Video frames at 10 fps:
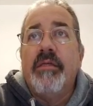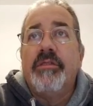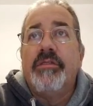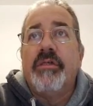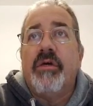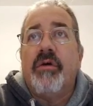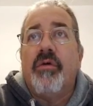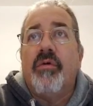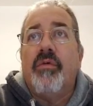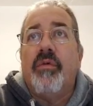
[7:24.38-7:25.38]

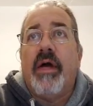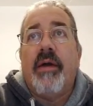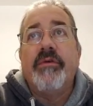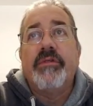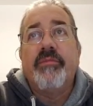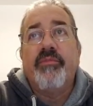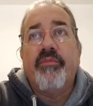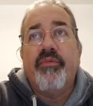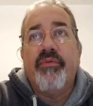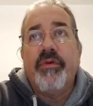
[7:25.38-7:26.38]
So I was
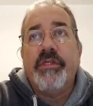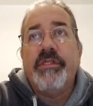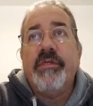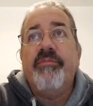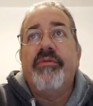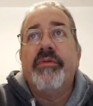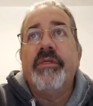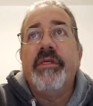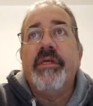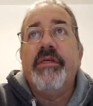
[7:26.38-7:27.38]
pretty
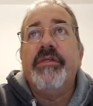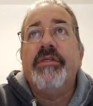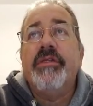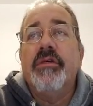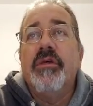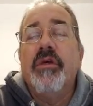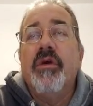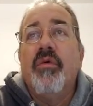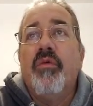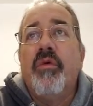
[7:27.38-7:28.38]
pleased
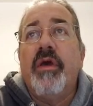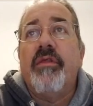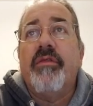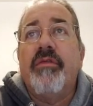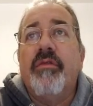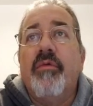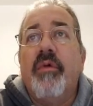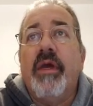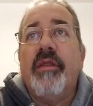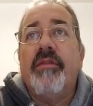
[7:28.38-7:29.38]
with the
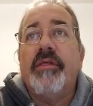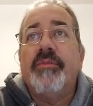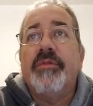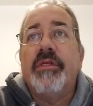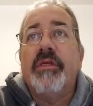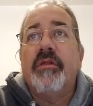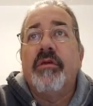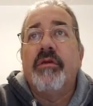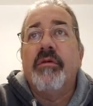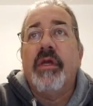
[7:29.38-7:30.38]
way this
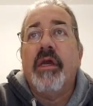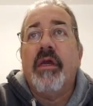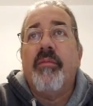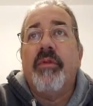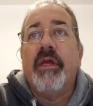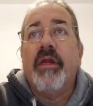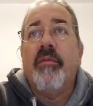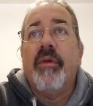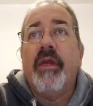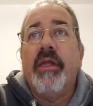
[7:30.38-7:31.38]
particular plein air
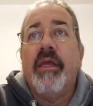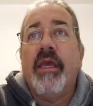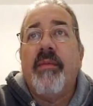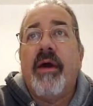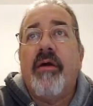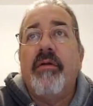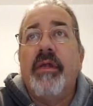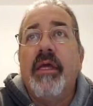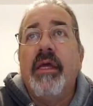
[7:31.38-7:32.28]
painting came out,